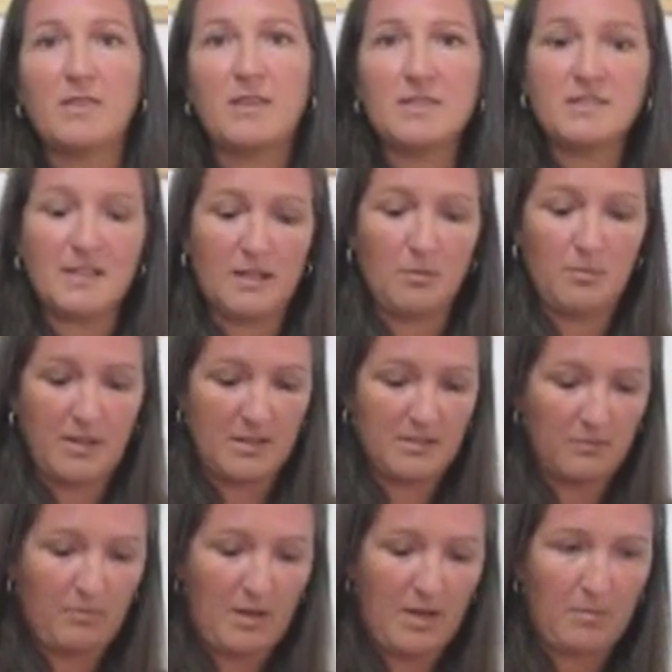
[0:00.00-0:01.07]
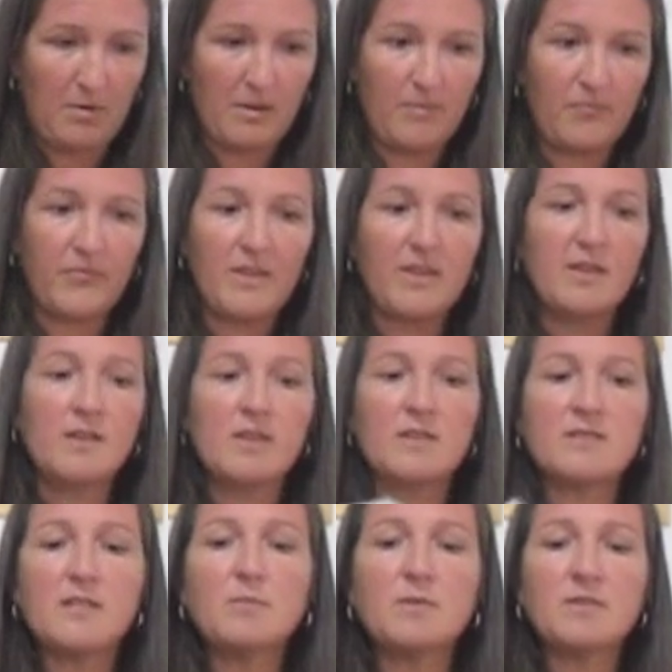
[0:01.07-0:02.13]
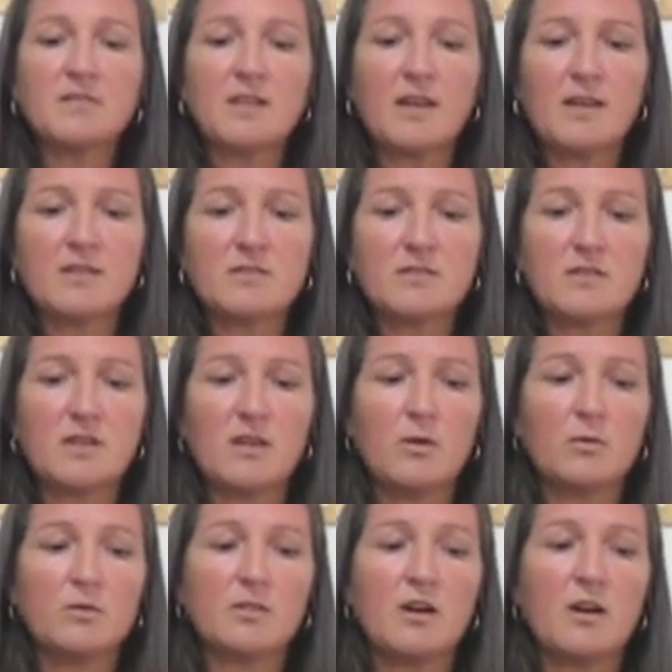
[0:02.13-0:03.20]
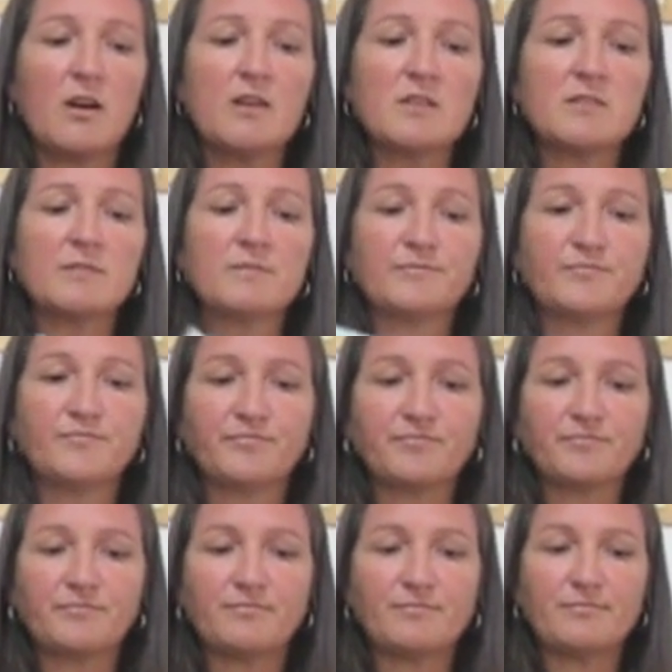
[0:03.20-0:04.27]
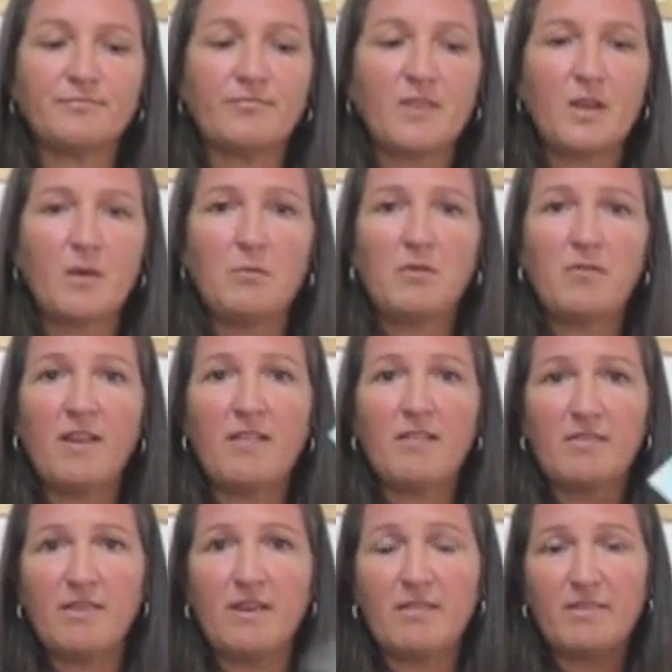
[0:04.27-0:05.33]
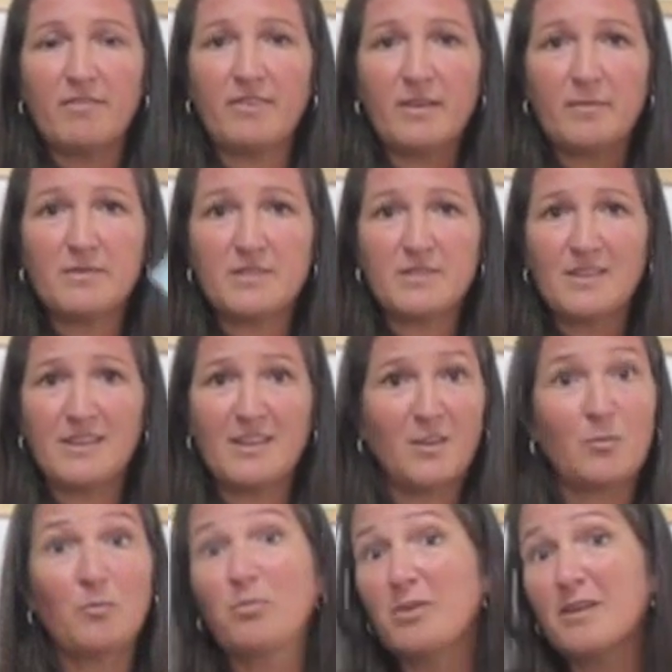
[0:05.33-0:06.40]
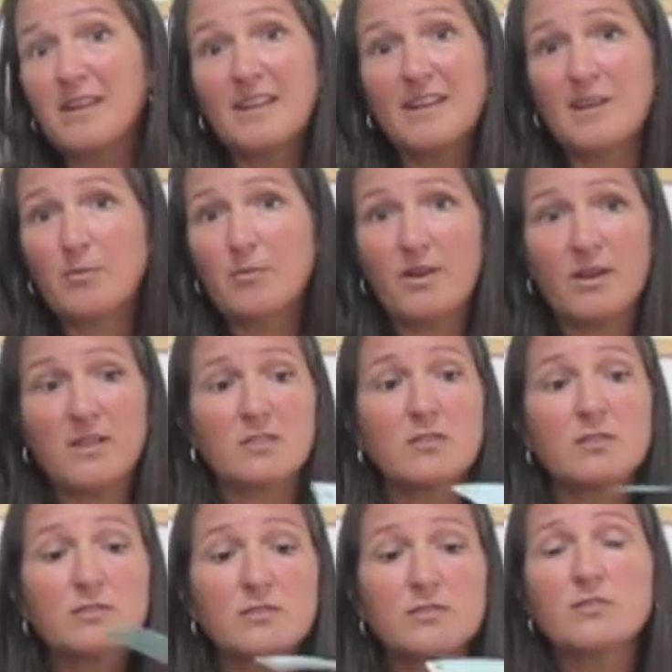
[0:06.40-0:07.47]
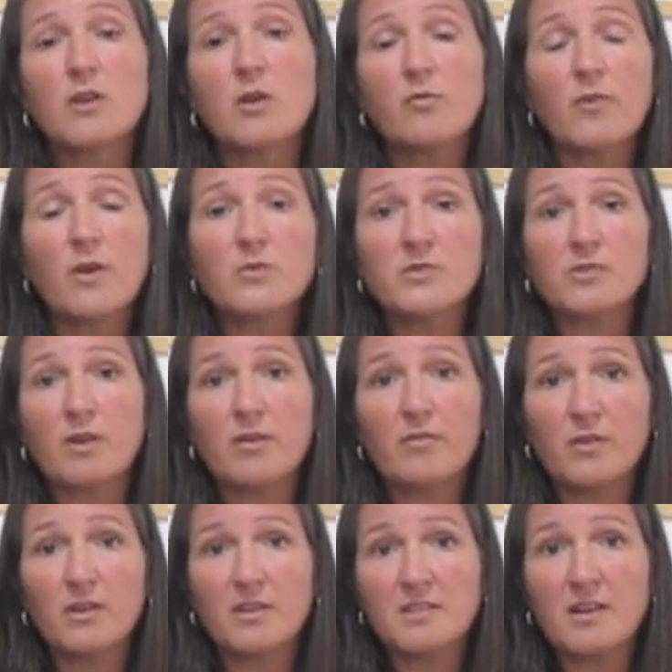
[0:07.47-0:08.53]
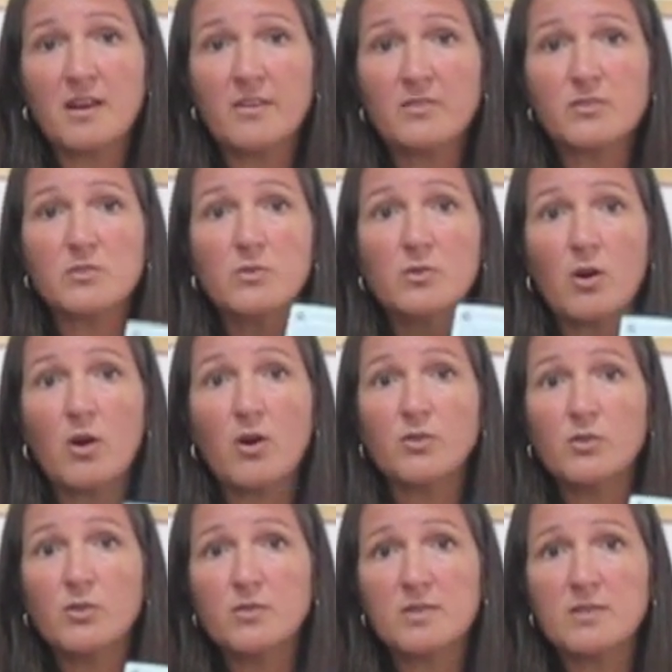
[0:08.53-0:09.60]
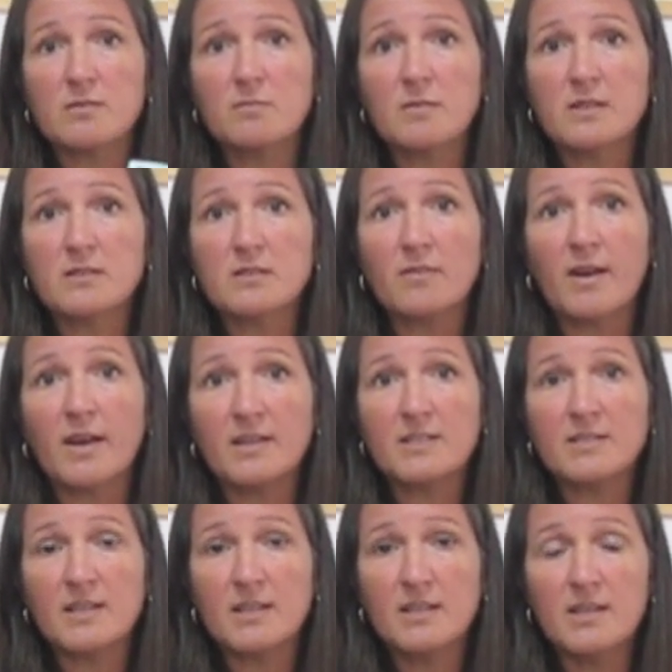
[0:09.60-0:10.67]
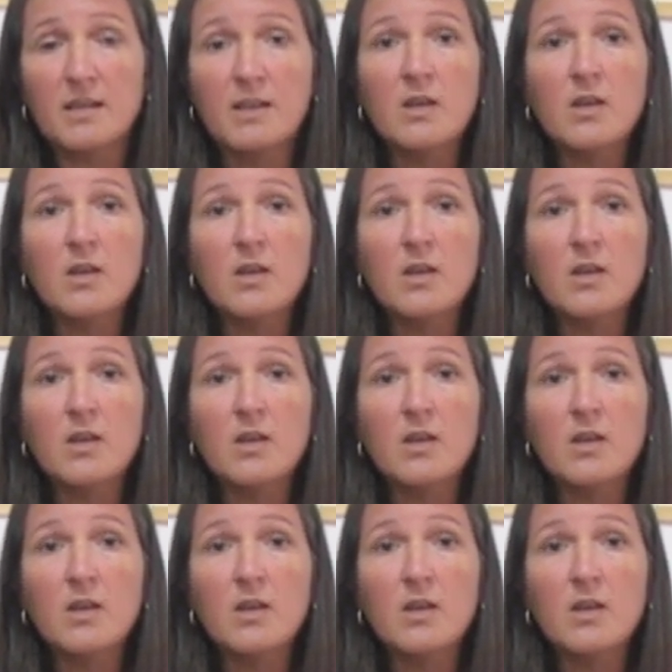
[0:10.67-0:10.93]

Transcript: this little piece of paper. Similar size to the old card, but very, very flimsy and completely impractical because there's no photograph on it either, so you can't use it as a means of ID.